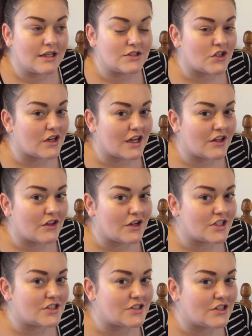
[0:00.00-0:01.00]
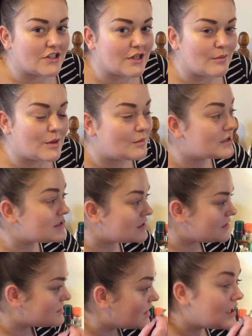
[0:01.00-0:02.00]
Sorry, I thought I just heard her coming up the
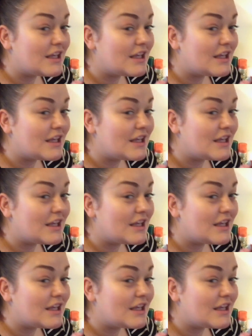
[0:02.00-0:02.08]
stairs.